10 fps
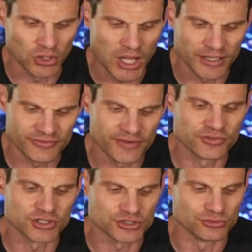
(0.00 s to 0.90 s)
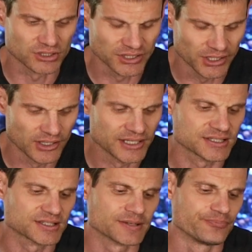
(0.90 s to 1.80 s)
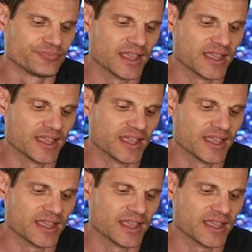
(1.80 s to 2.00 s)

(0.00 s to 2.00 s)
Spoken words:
lot of effort to clear it.